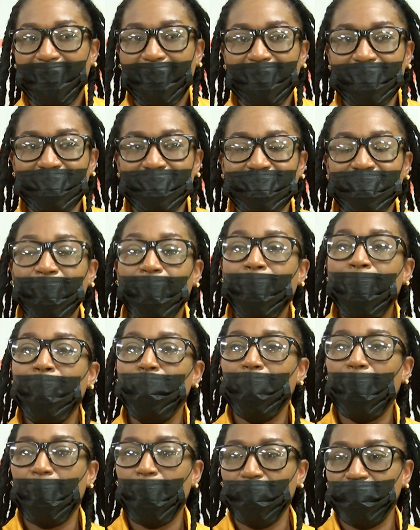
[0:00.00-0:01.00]
And to
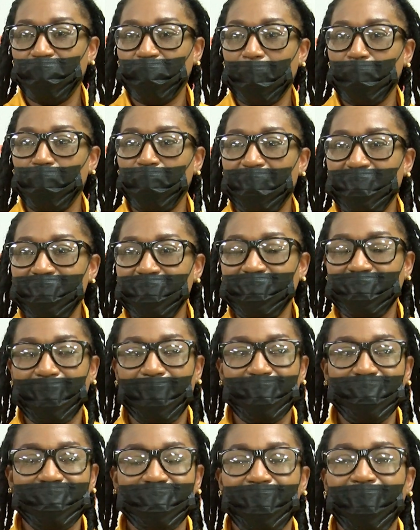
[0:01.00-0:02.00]
come out from rent
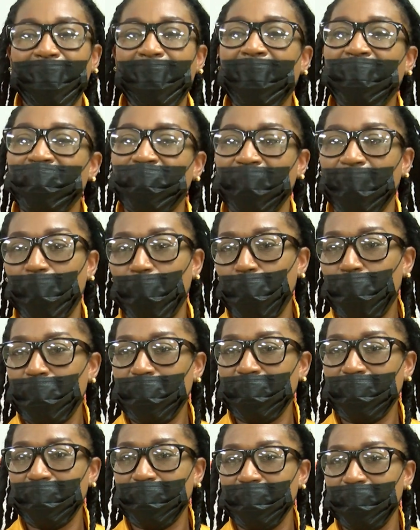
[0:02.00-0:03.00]
and to have your
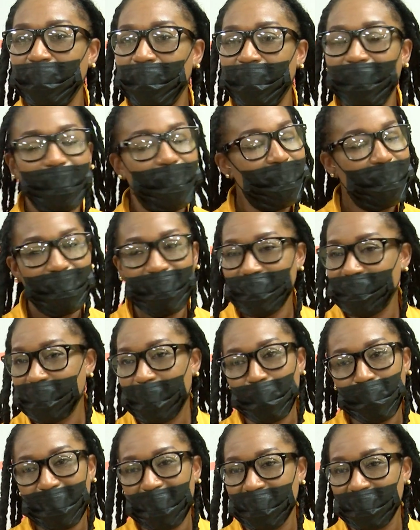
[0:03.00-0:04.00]
own is
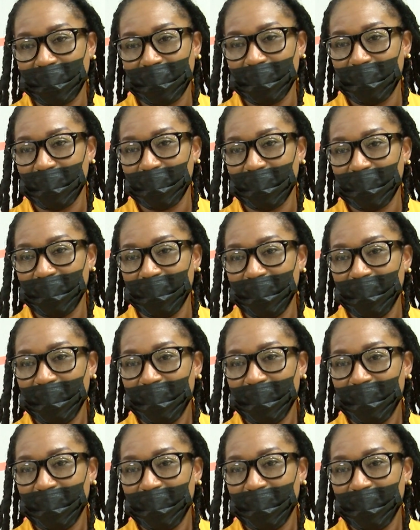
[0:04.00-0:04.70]
a blessing.